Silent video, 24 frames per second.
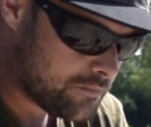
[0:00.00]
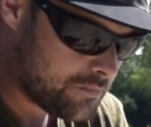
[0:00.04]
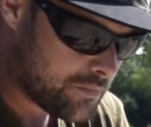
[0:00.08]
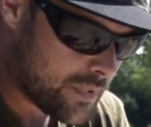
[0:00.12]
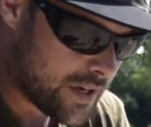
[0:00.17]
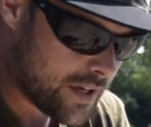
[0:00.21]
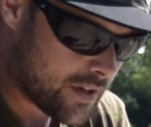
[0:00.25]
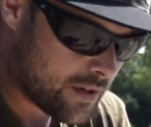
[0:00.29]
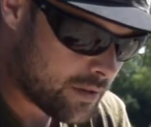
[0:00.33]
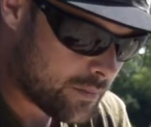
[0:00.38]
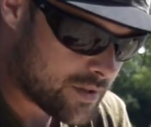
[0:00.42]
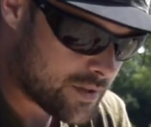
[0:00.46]

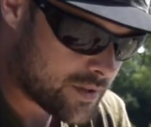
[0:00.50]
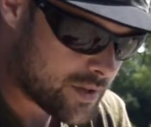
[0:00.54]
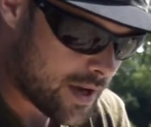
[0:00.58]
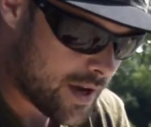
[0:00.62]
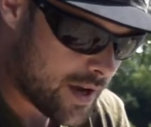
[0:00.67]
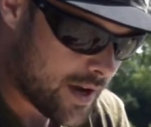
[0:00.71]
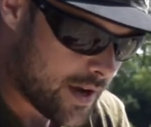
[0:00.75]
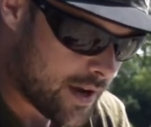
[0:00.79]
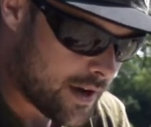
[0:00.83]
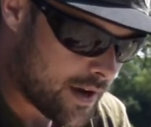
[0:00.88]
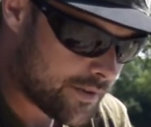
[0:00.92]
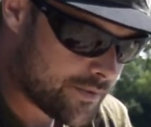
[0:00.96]
making them into
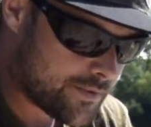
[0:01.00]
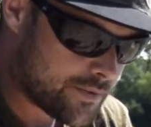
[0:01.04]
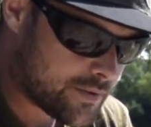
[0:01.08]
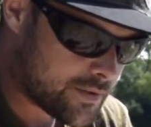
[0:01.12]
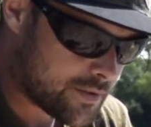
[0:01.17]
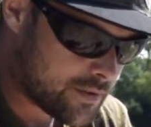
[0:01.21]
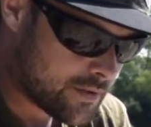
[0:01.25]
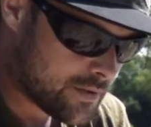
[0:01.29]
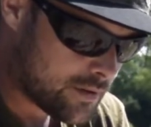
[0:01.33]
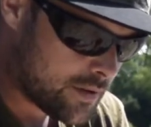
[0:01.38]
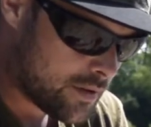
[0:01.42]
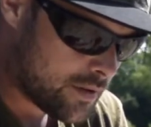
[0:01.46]
halves,
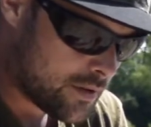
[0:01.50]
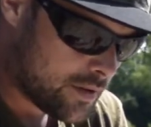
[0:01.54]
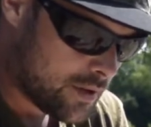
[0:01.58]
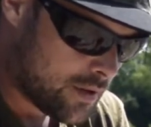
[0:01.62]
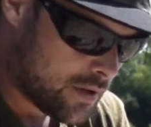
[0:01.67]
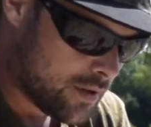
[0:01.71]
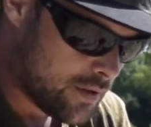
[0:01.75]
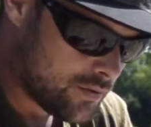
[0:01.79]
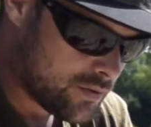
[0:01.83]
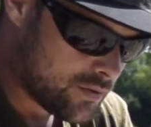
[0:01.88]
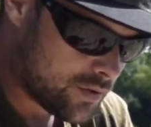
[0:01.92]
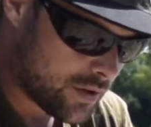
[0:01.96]

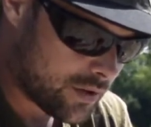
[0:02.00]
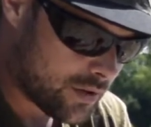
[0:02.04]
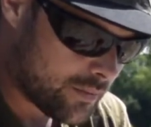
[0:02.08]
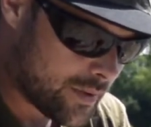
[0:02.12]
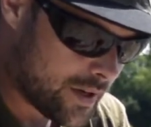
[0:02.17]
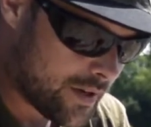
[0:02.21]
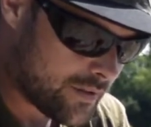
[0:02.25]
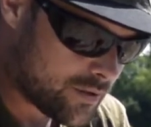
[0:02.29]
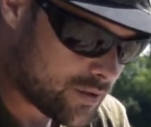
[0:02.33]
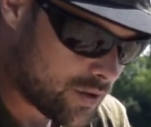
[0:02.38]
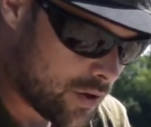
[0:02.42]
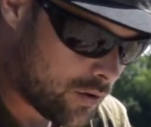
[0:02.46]
chucking them
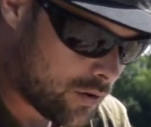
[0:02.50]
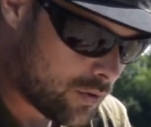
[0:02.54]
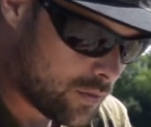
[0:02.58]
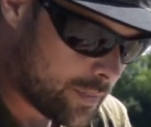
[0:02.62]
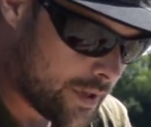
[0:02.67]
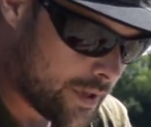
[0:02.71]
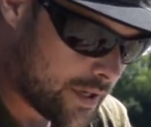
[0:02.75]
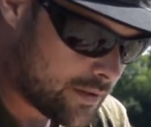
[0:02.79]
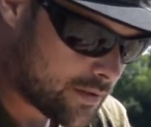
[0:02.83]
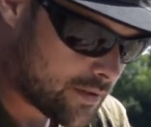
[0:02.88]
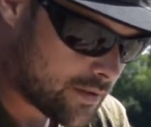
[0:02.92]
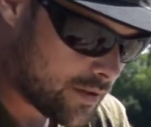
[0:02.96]
out as whole
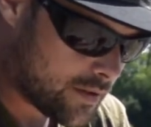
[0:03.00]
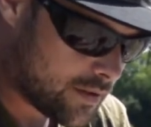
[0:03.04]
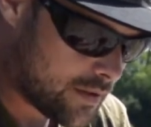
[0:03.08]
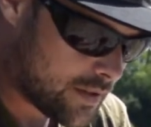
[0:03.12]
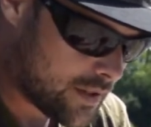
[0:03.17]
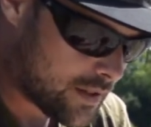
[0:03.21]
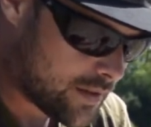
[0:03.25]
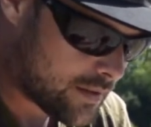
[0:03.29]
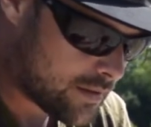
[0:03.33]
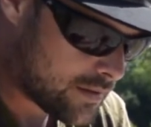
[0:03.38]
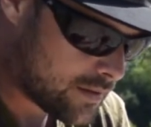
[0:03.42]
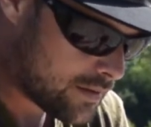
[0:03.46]
baits like
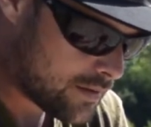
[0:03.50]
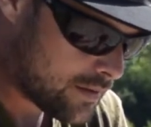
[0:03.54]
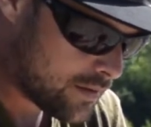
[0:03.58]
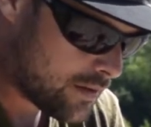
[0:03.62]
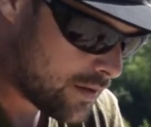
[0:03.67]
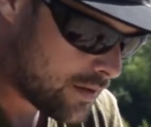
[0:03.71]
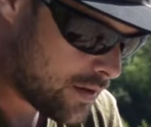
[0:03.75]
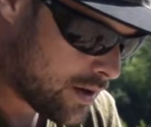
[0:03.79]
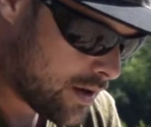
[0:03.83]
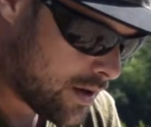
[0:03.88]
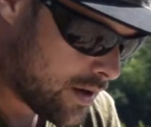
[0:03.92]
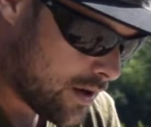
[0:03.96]
this,
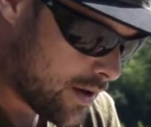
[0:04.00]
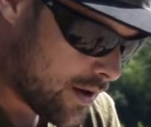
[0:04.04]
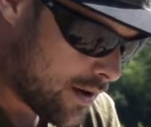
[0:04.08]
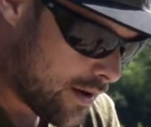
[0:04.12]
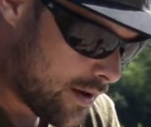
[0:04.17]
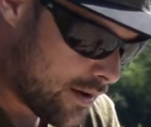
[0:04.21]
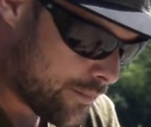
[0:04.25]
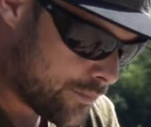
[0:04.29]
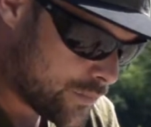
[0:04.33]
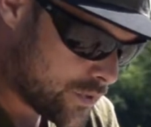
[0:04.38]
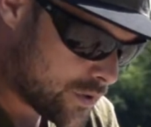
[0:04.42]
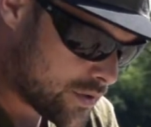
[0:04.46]

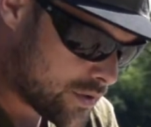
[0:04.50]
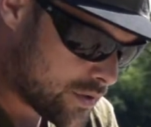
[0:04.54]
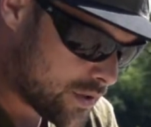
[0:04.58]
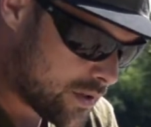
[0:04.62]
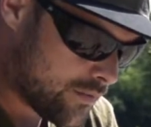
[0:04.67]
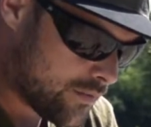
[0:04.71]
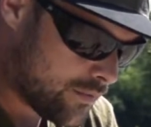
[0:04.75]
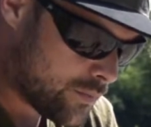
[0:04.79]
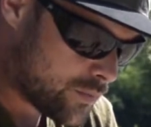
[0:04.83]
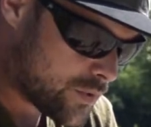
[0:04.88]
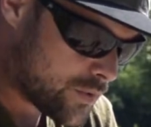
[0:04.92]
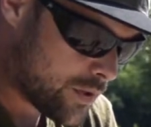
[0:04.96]
just to
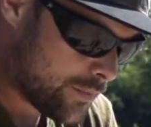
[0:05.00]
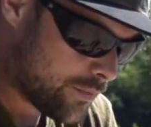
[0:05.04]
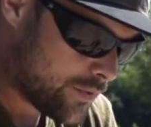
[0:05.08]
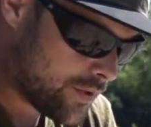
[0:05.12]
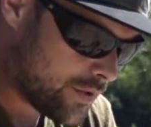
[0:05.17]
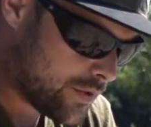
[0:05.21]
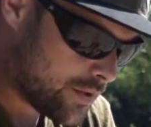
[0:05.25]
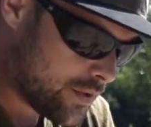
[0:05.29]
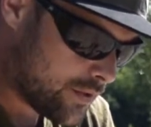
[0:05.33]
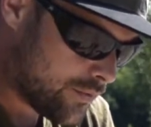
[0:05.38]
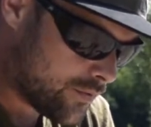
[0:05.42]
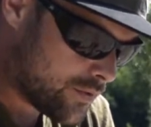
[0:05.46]
give them something
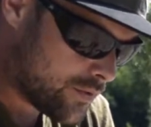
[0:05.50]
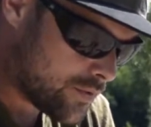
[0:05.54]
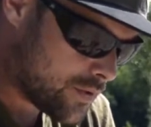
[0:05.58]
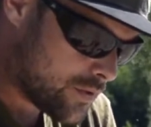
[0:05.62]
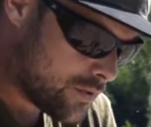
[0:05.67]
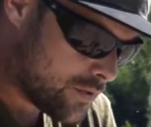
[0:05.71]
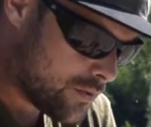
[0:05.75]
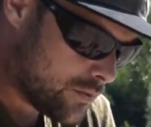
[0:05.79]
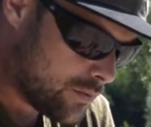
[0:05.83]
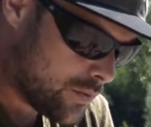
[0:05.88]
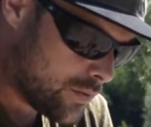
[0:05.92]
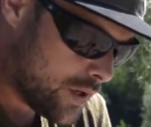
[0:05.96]
different
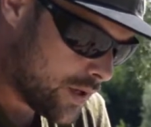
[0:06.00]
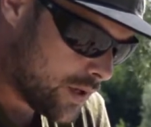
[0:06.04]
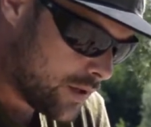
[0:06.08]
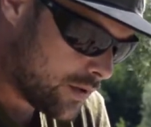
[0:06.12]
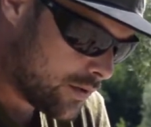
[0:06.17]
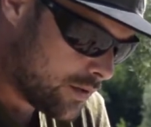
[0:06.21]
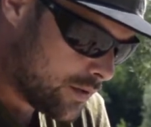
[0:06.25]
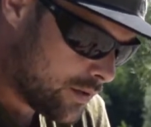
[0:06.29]
to